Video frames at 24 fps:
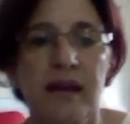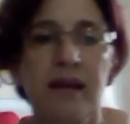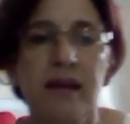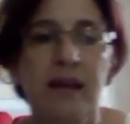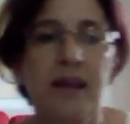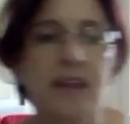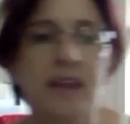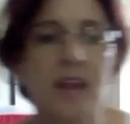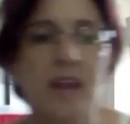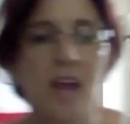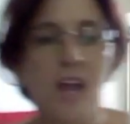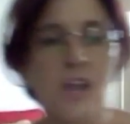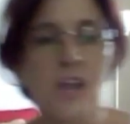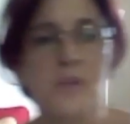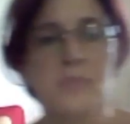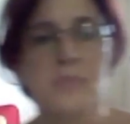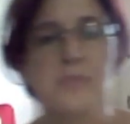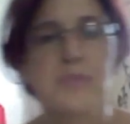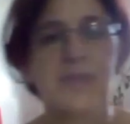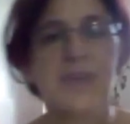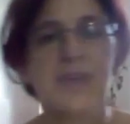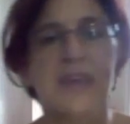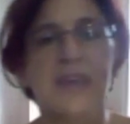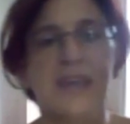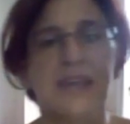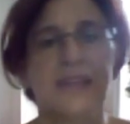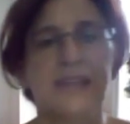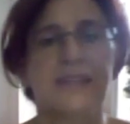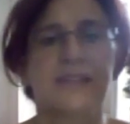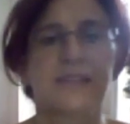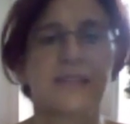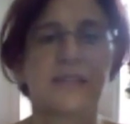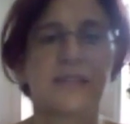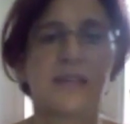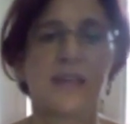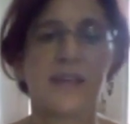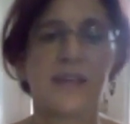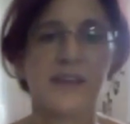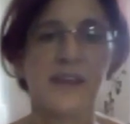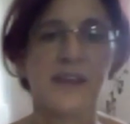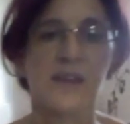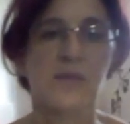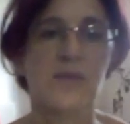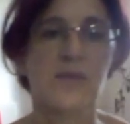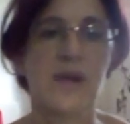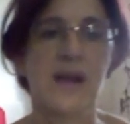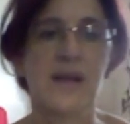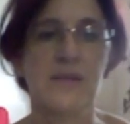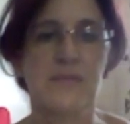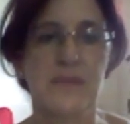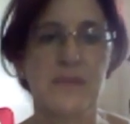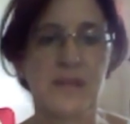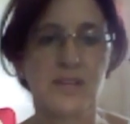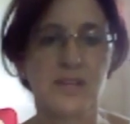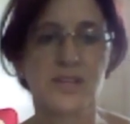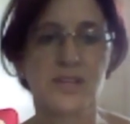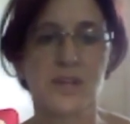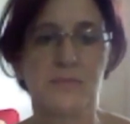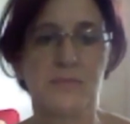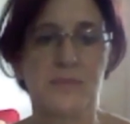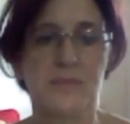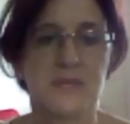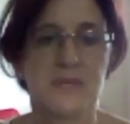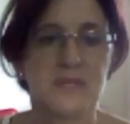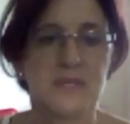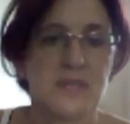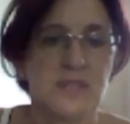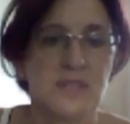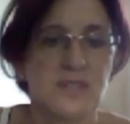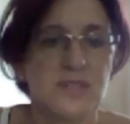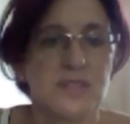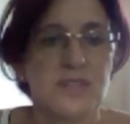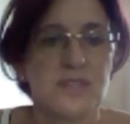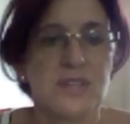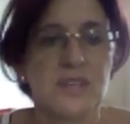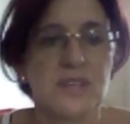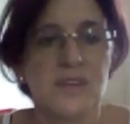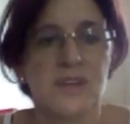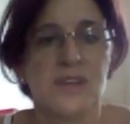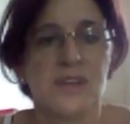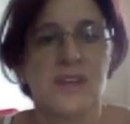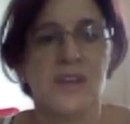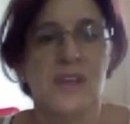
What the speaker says: in hope that, I don't know why my top is so skew,